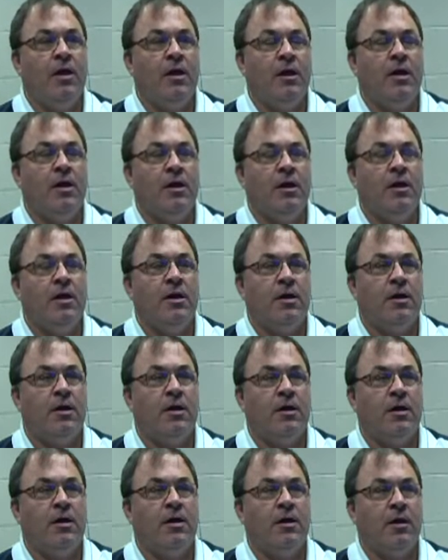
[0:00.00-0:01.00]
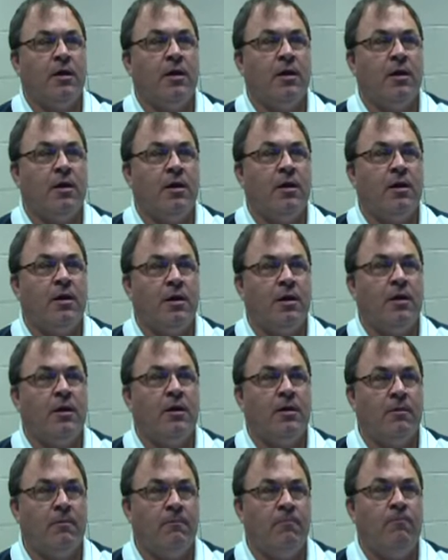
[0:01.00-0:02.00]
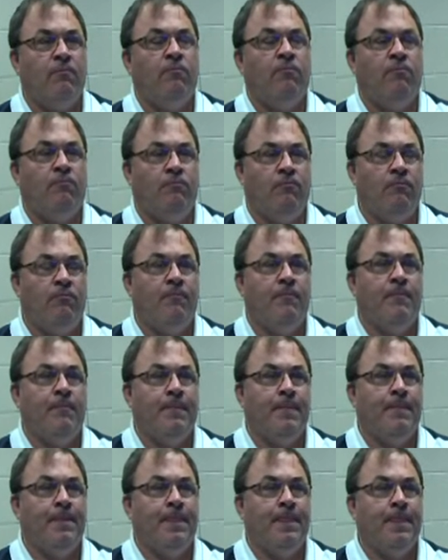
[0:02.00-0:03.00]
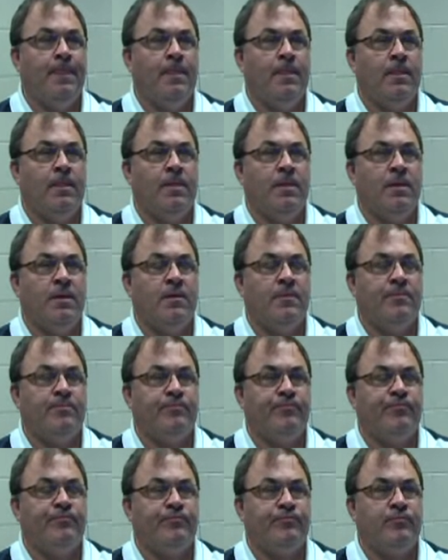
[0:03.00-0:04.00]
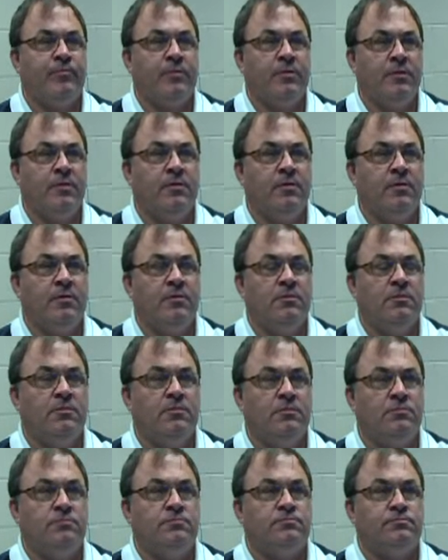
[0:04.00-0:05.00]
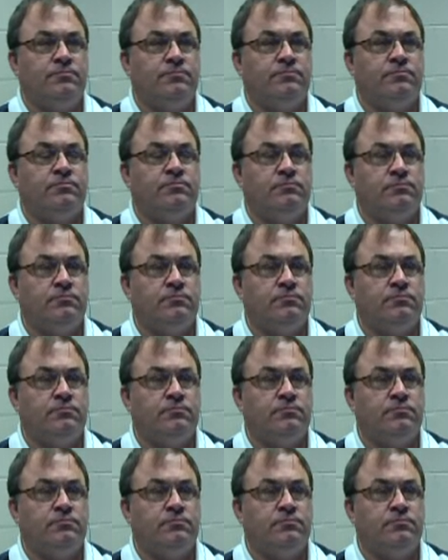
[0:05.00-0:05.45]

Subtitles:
(not speaking)